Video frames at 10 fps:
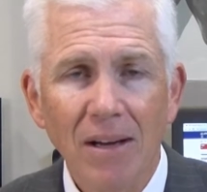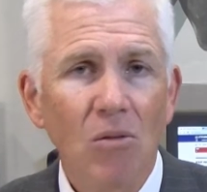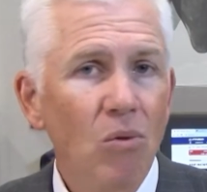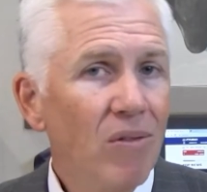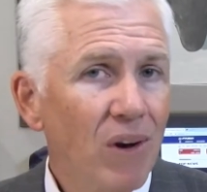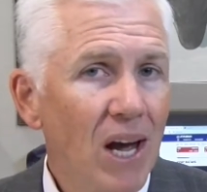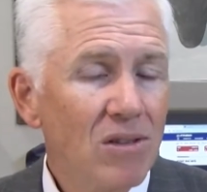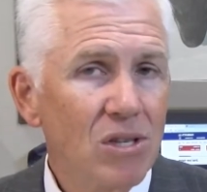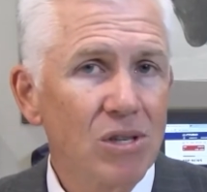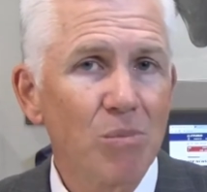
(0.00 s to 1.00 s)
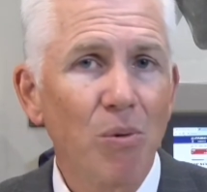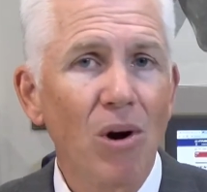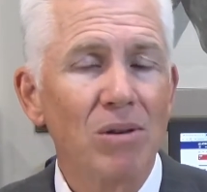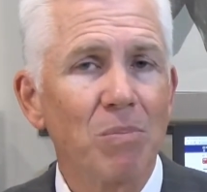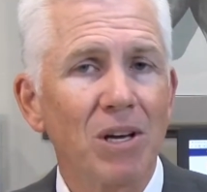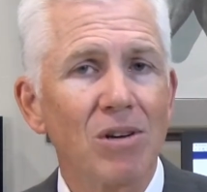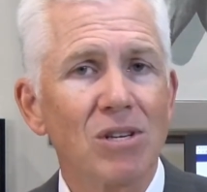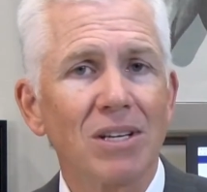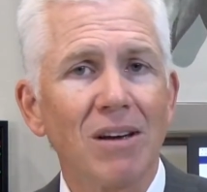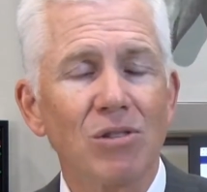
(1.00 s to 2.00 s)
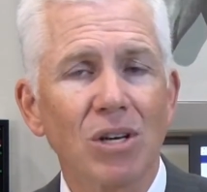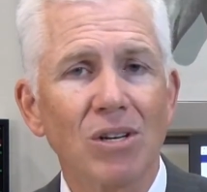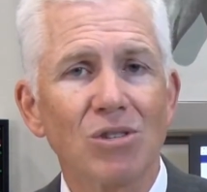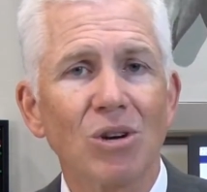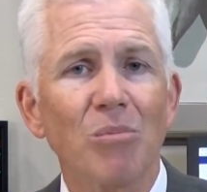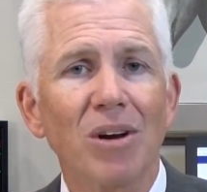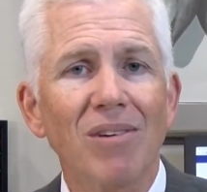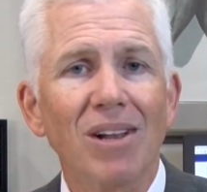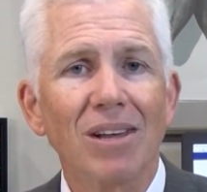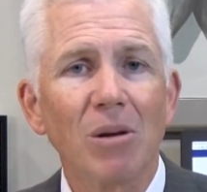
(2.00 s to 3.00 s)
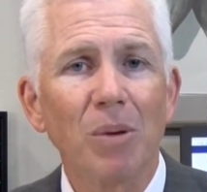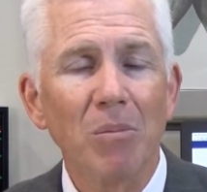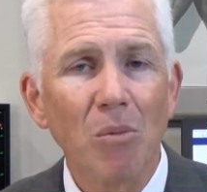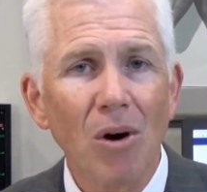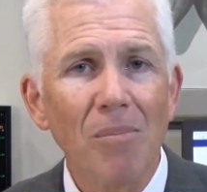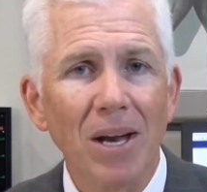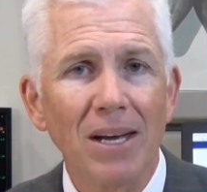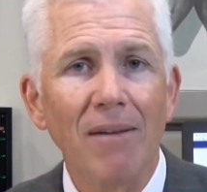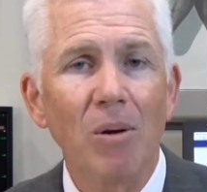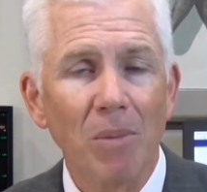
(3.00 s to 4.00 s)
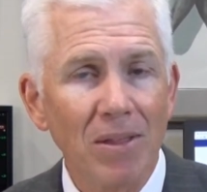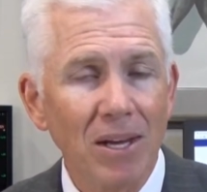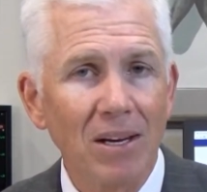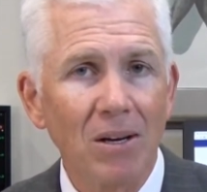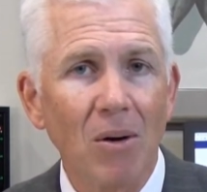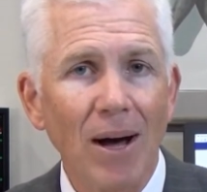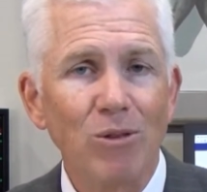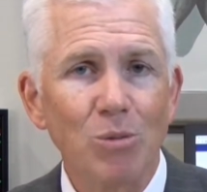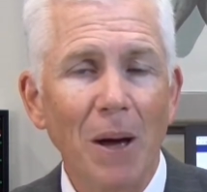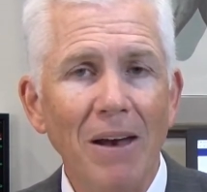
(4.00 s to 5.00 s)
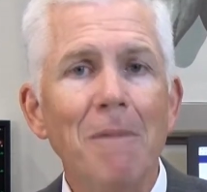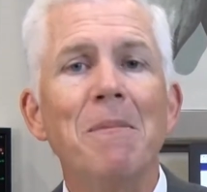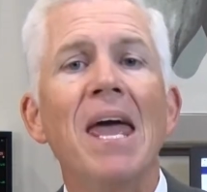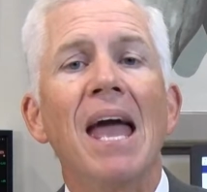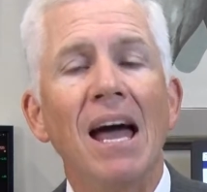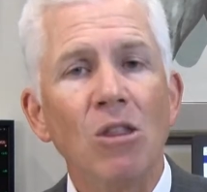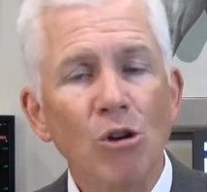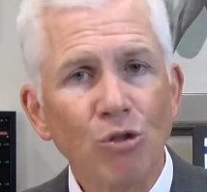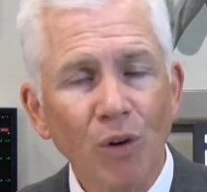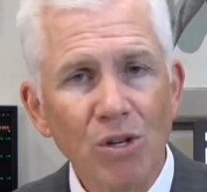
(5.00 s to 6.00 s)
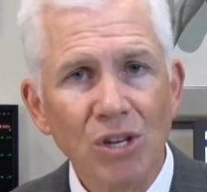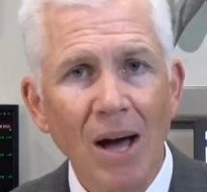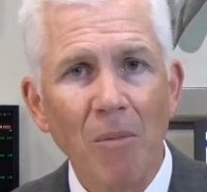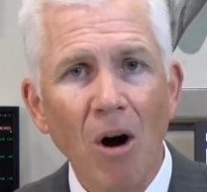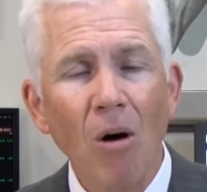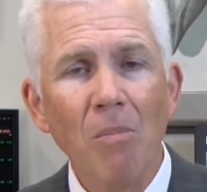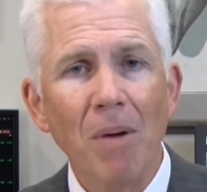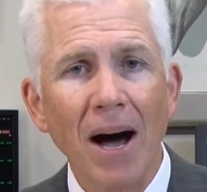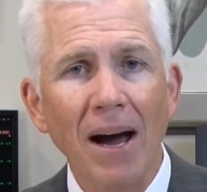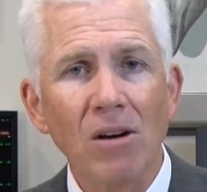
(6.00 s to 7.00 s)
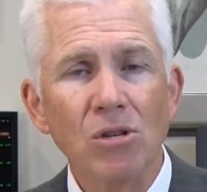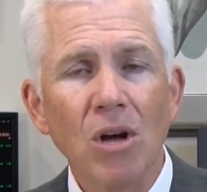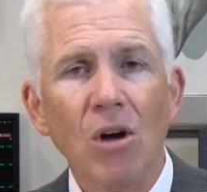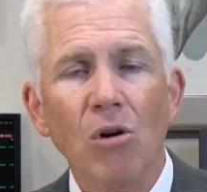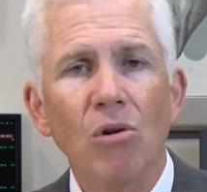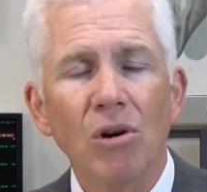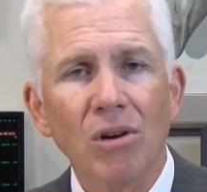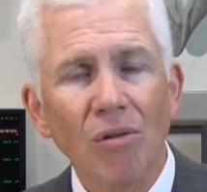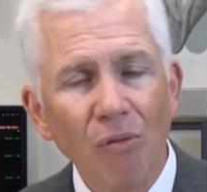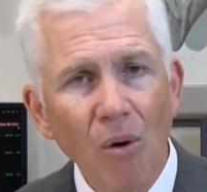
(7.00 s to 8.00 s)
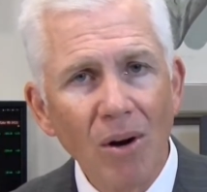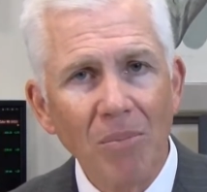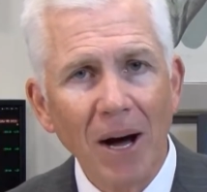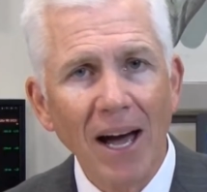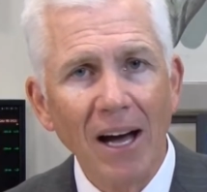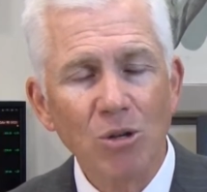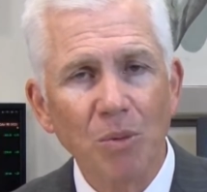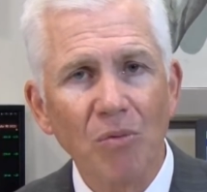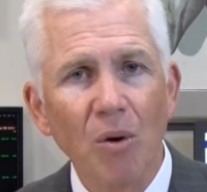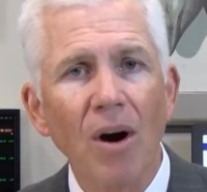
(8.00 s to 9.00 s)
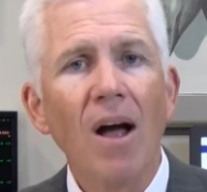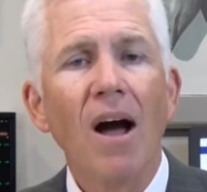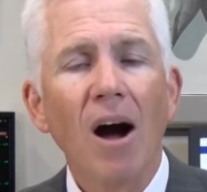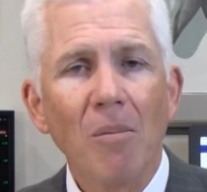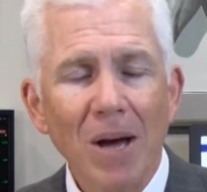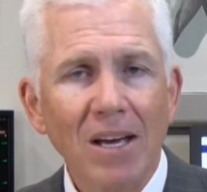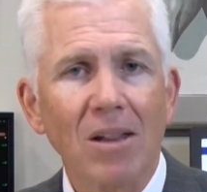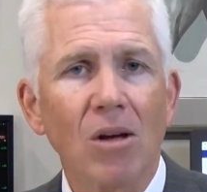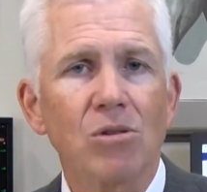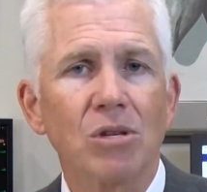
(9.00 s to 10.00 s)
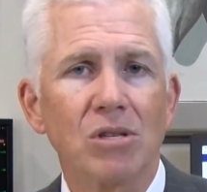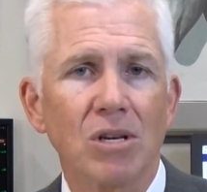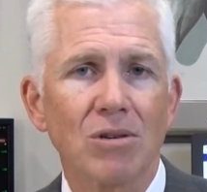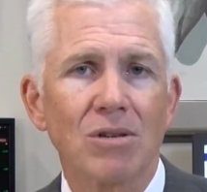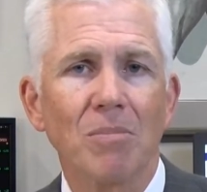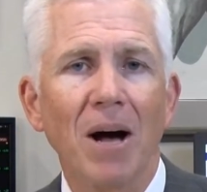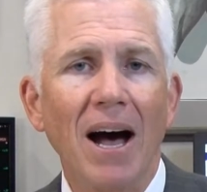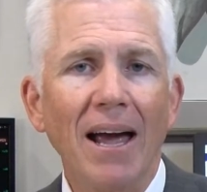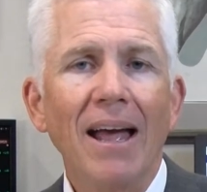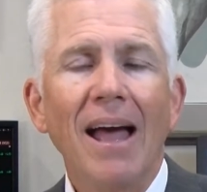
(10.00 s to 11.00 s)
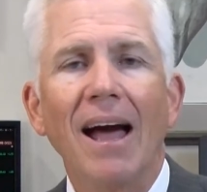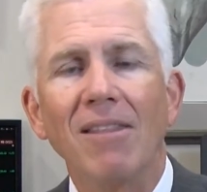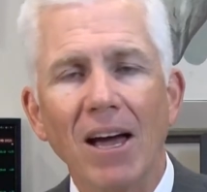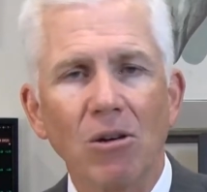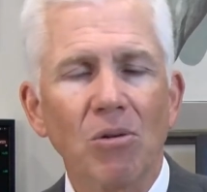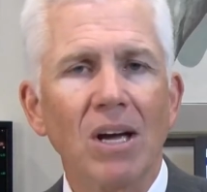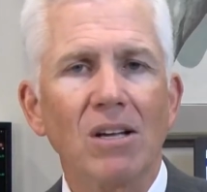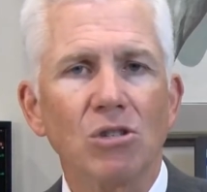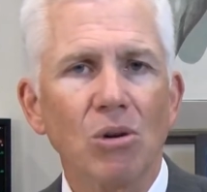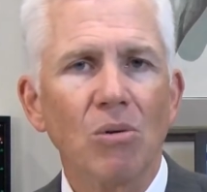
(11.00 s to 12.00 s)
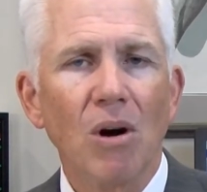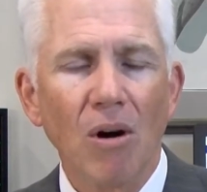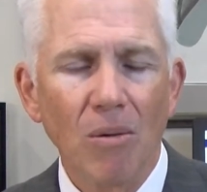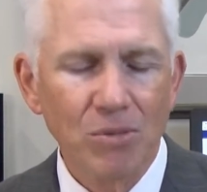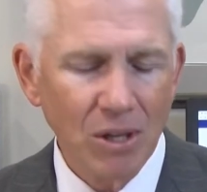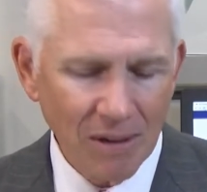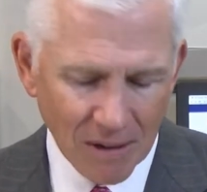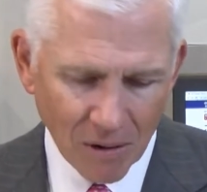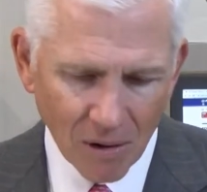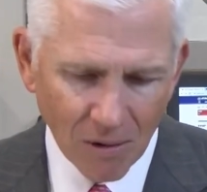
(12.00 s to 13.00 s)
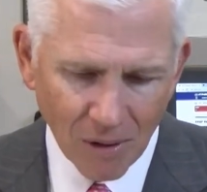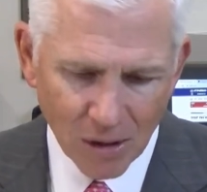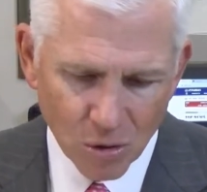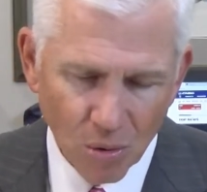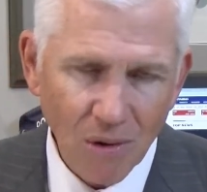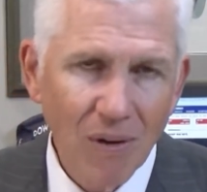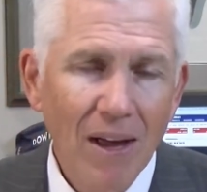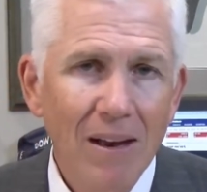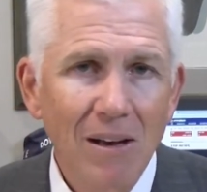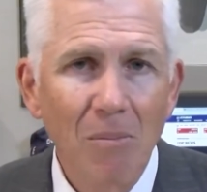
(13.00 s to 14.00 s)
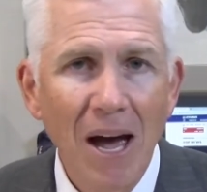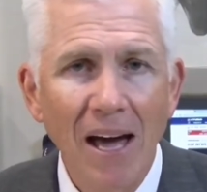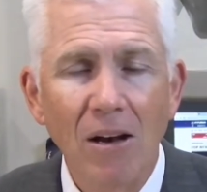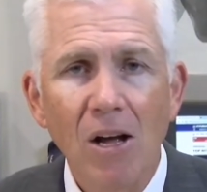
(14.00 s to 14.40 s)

Refinance is important because it gives the consumer even a little bit more money every month they can go out and spend. And those first-time home buyers who couldn't afford to buy a house before are making those decisions to buy, and that creates new homes and all of that sort of demand.